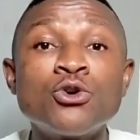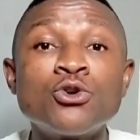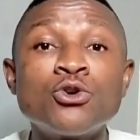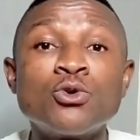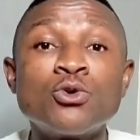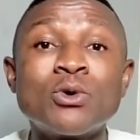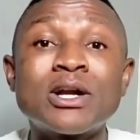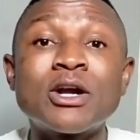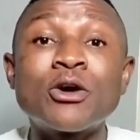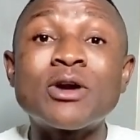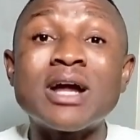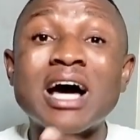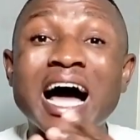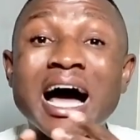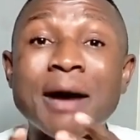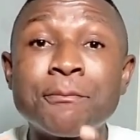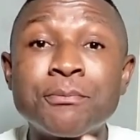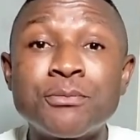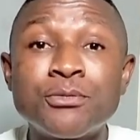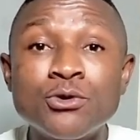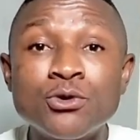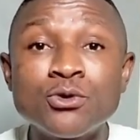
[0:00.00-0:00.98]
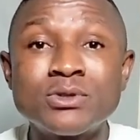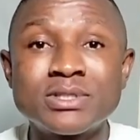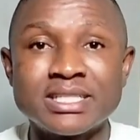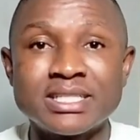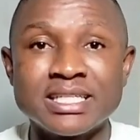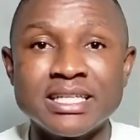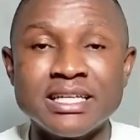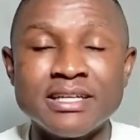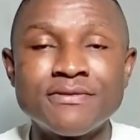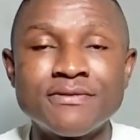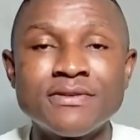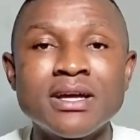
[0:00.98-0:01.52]
you are not
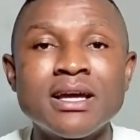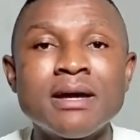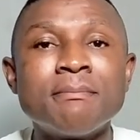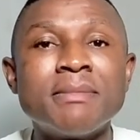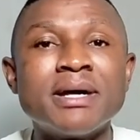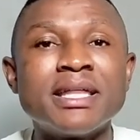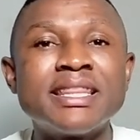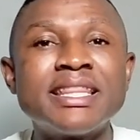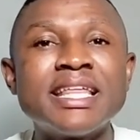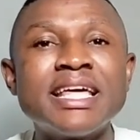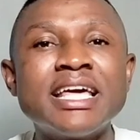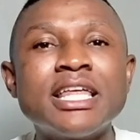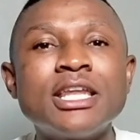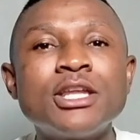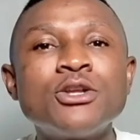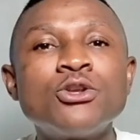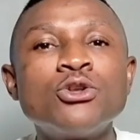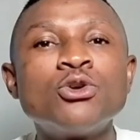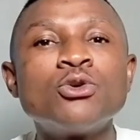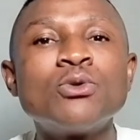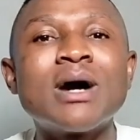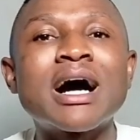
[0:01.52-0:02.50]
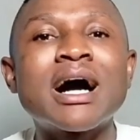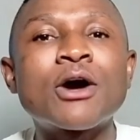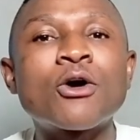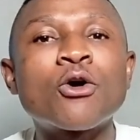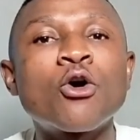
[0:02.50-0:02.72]
abusive, but then you are